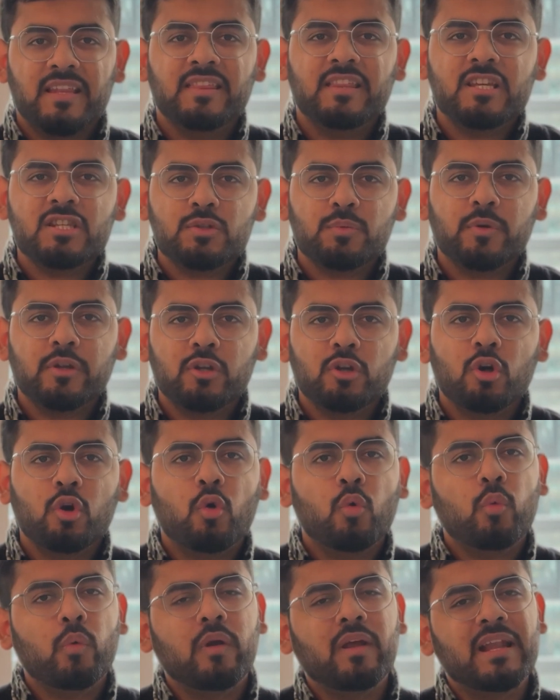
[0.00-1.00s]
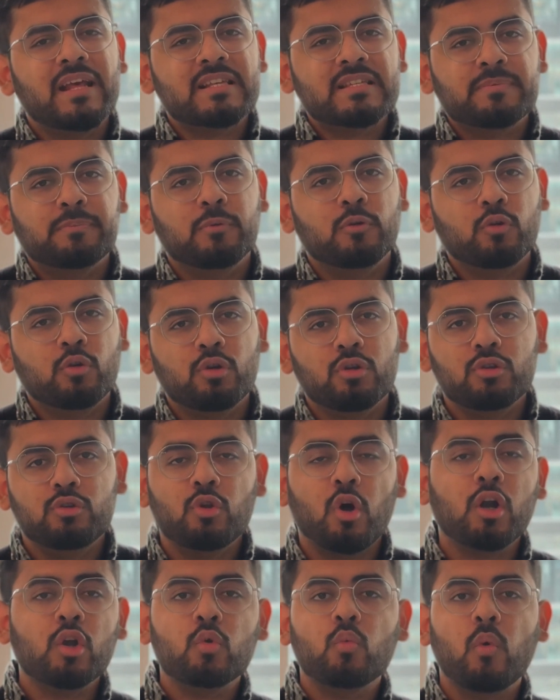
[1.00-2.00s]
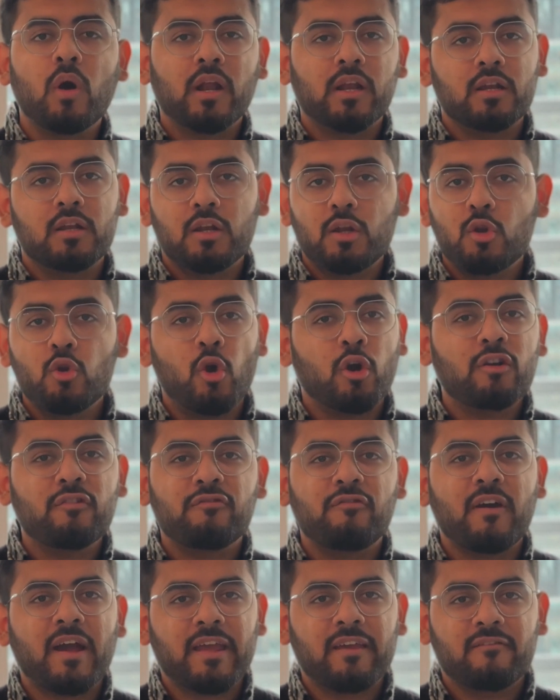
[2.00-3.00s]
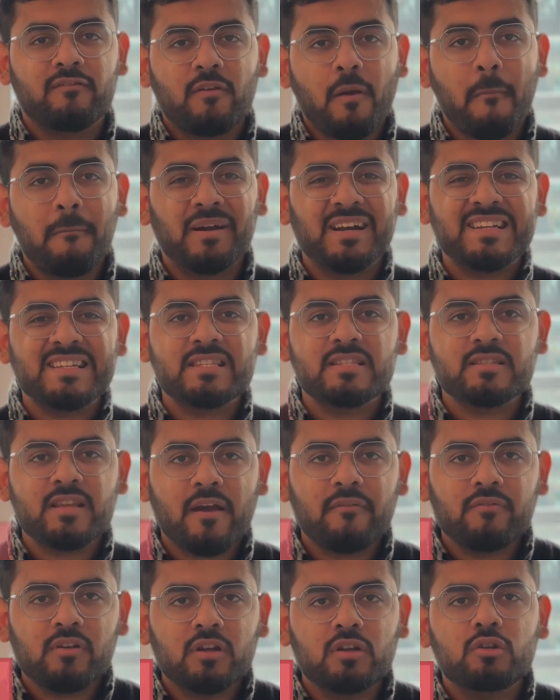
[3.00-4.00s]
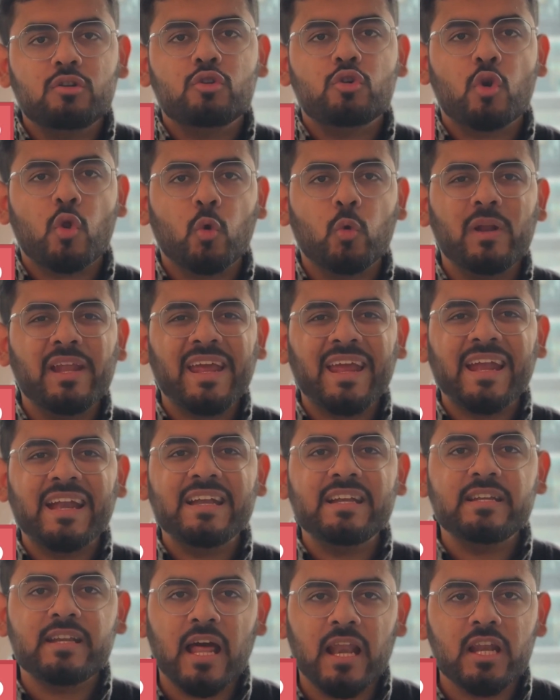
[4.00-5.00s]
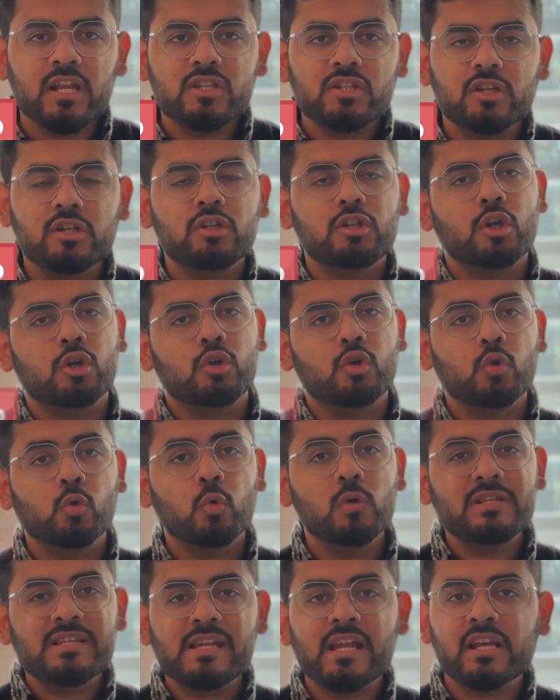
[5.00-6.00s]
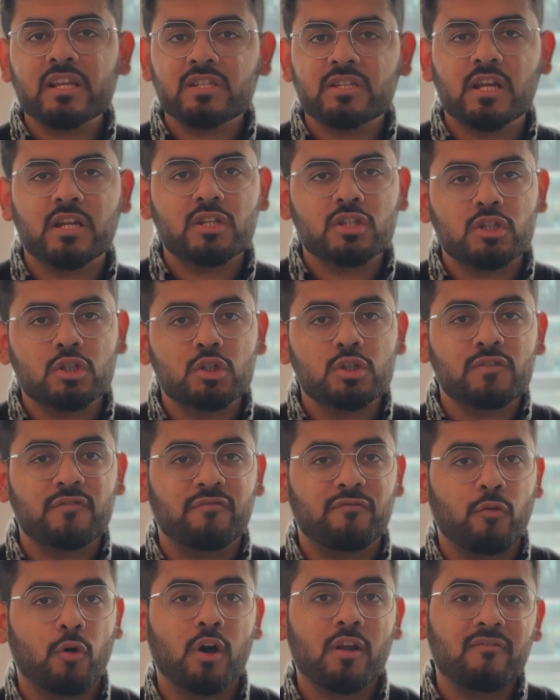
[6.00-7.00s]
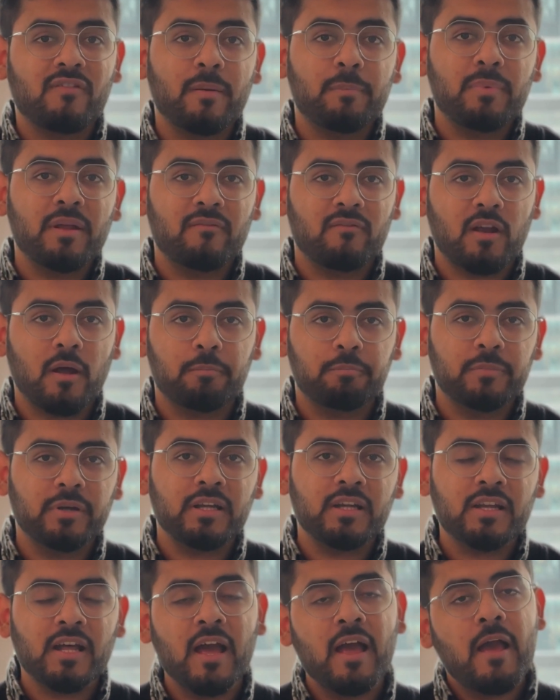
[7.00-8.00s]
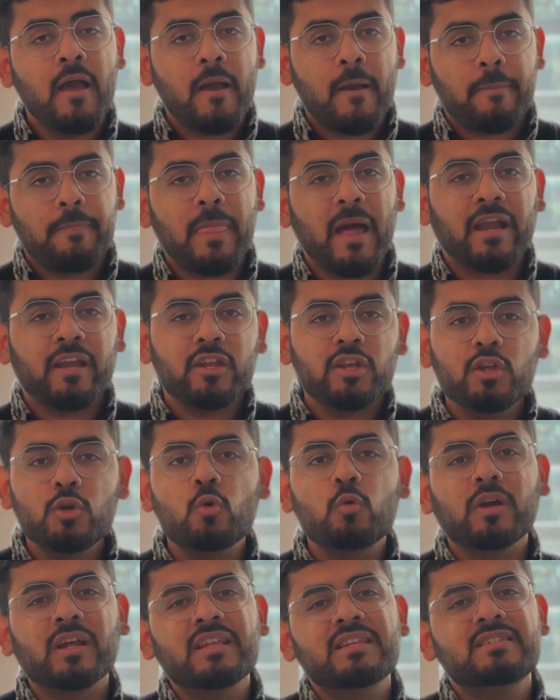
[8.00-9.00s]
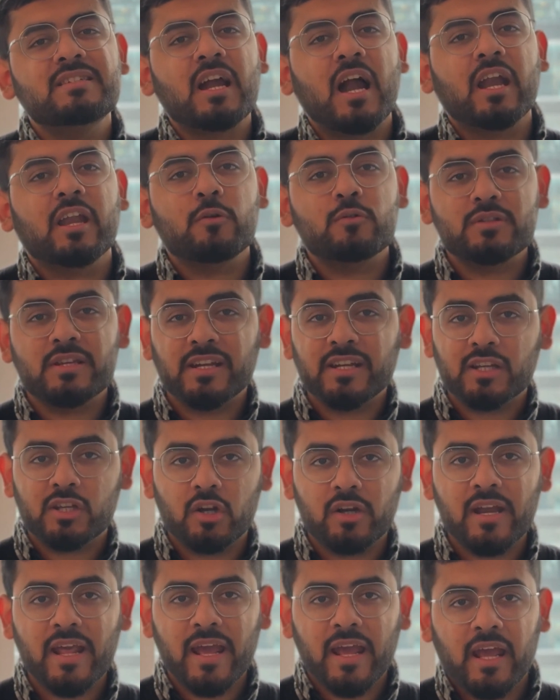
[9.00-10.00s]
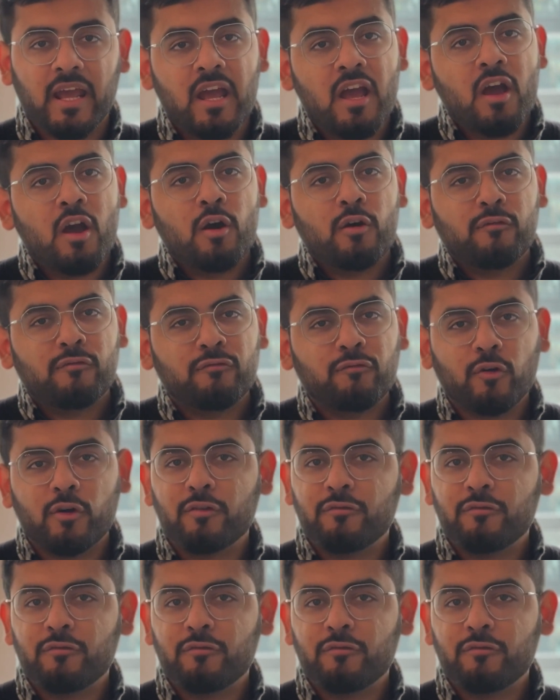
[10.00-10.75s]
this video, we'll explore not one, not five, but 7 truly intelligent tools and extensions for web development that you can start using today for